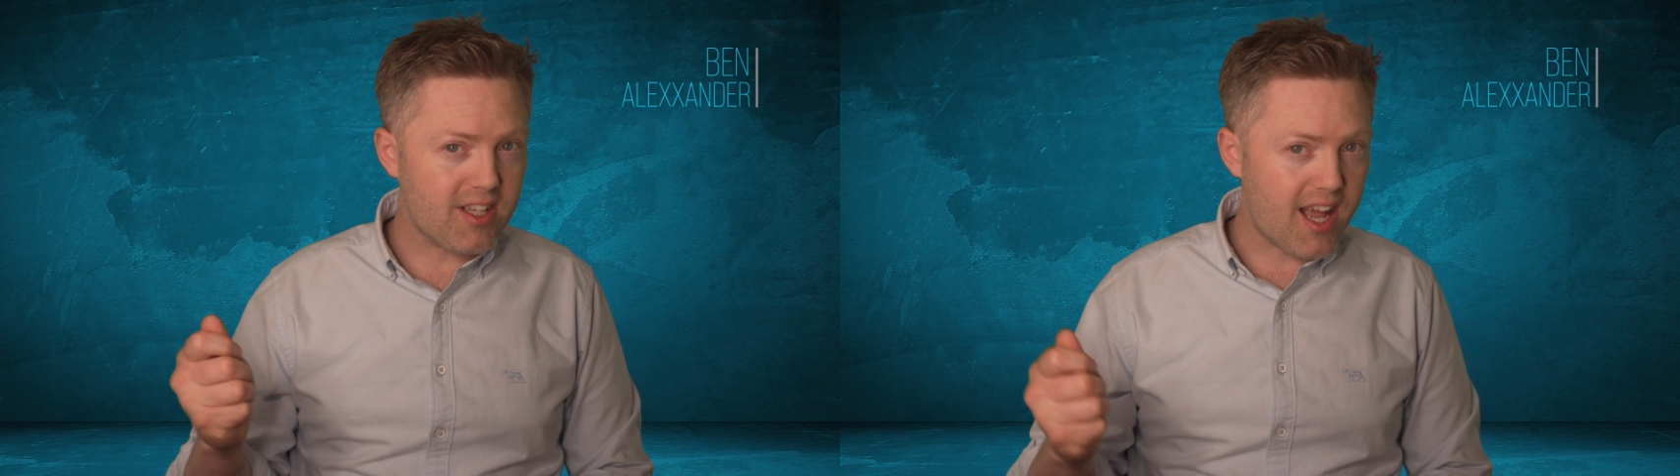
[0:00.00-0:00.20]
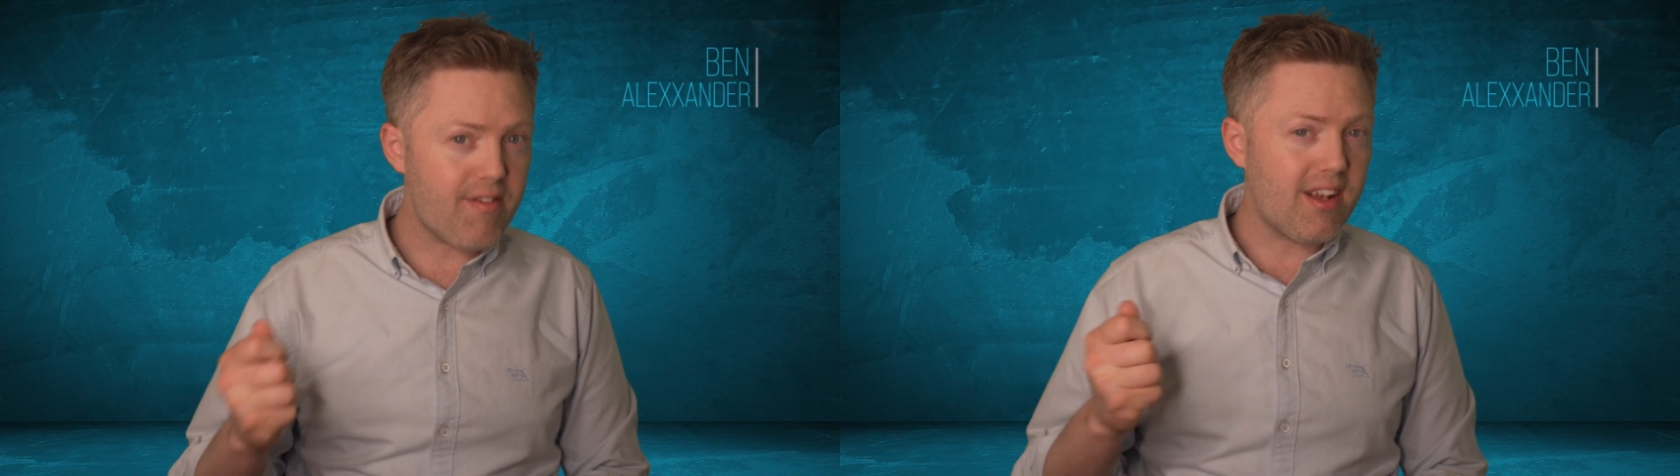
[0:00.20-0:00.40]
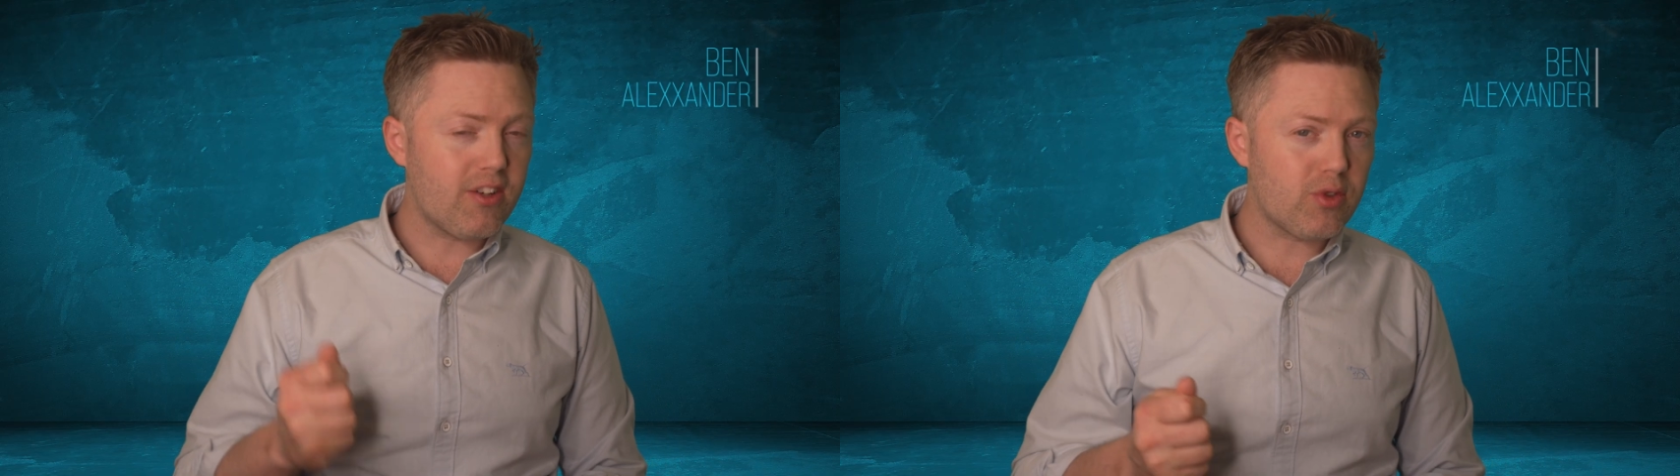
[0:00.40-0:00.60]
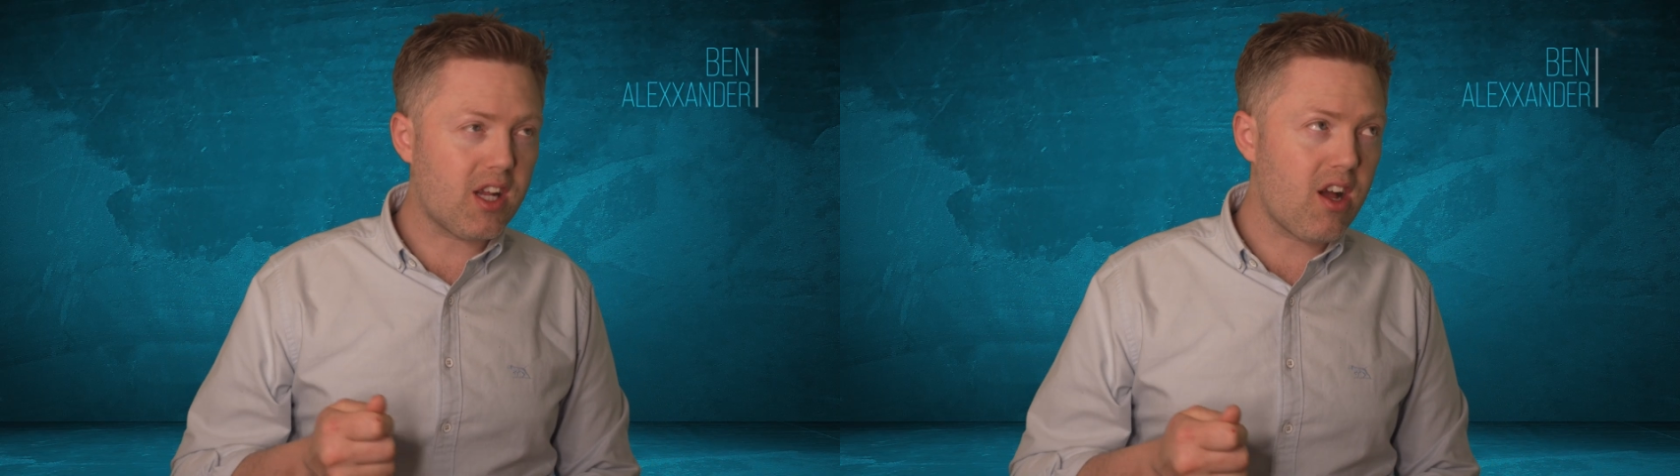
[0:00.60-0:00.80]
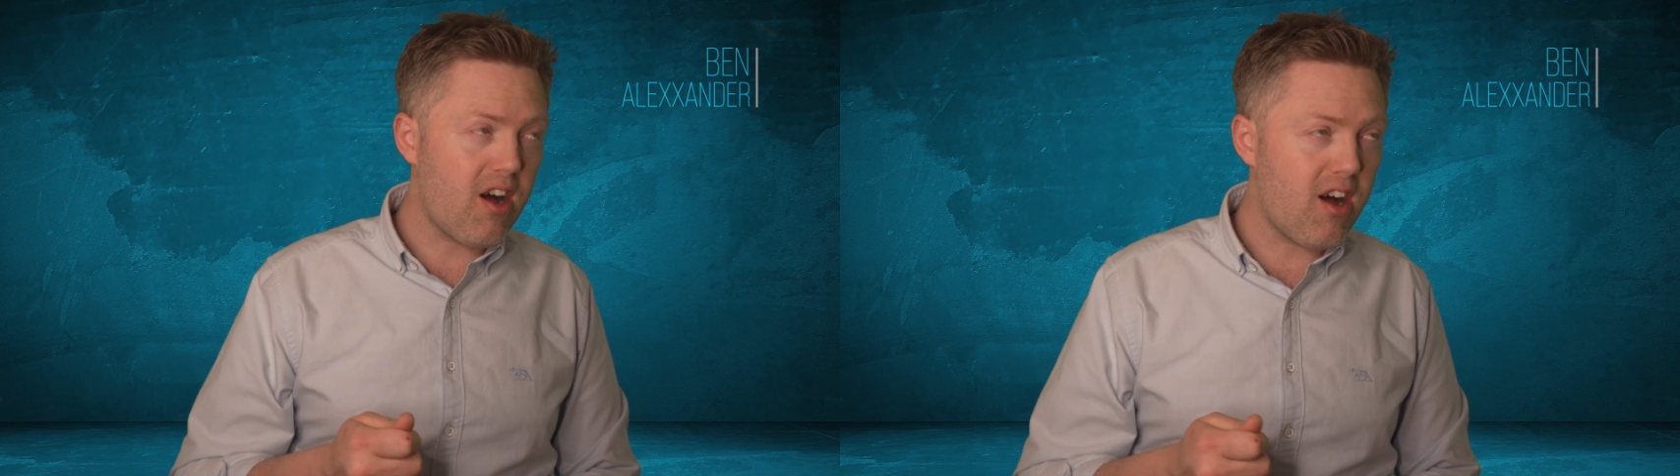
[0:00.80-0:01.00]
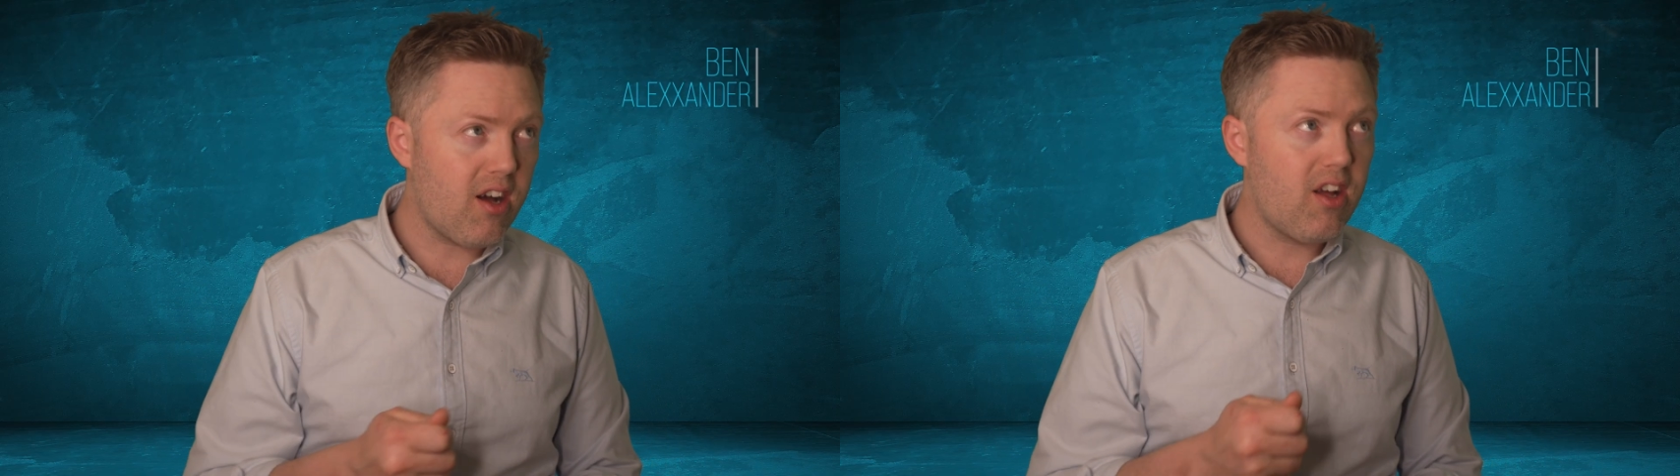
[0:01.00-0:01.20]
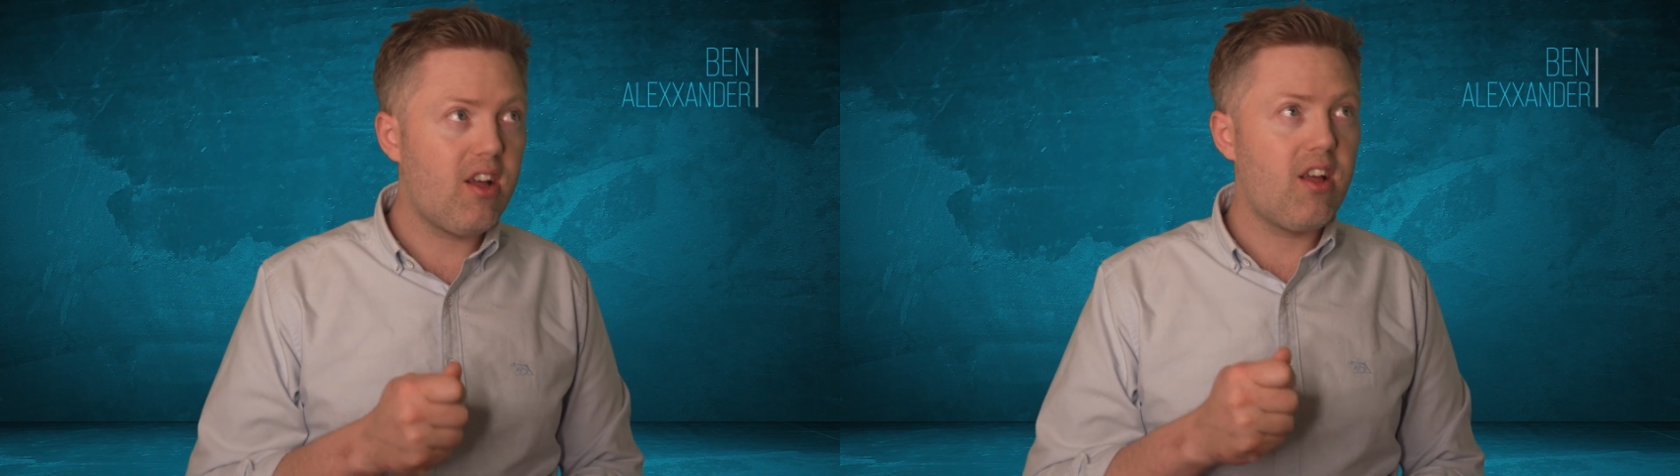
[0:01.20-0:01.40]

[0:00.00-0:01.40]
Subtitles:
to have an electric car,